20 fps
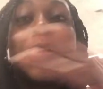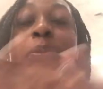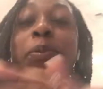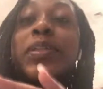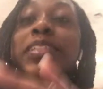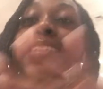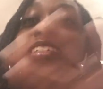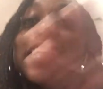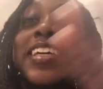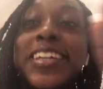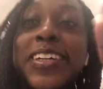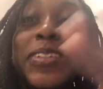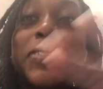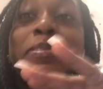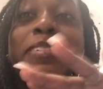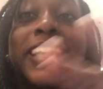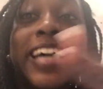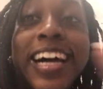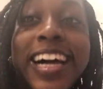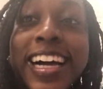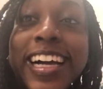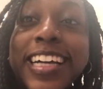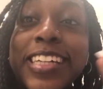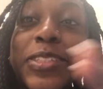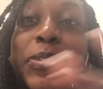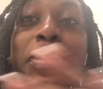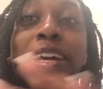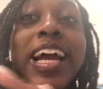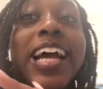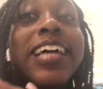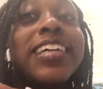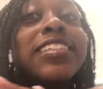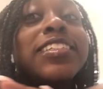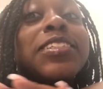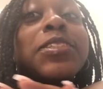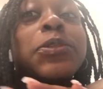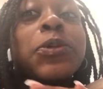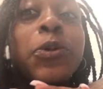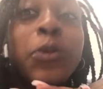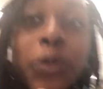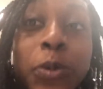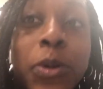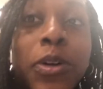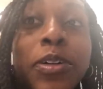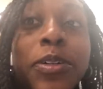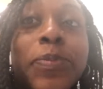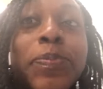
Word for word: What's up, guys? We're at school.